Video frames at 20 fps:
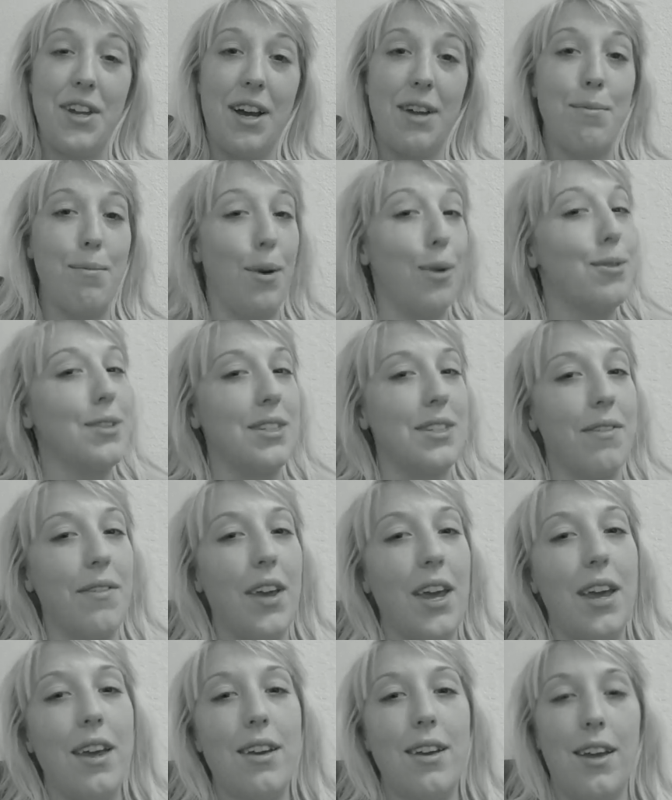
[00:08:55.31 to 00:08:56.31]
done most of
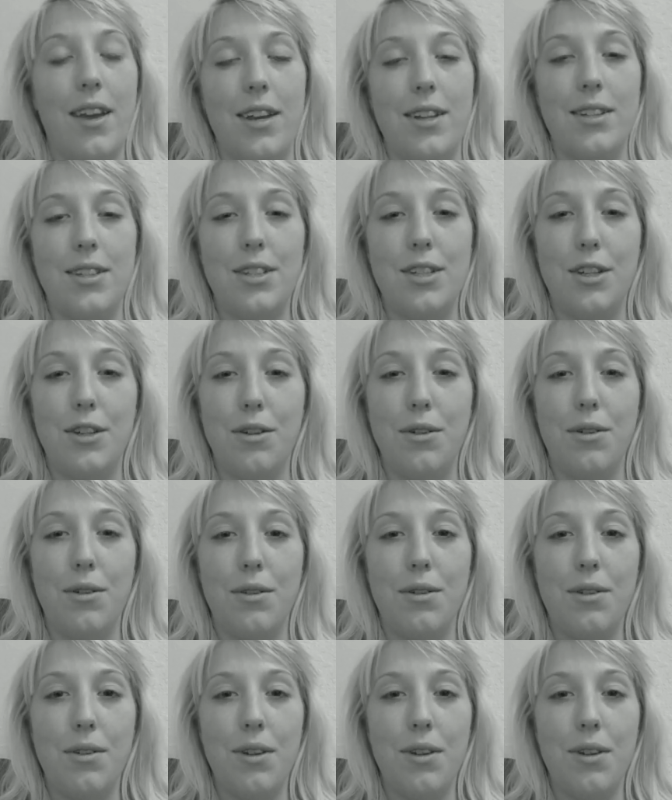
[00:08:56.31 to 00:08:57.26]
it until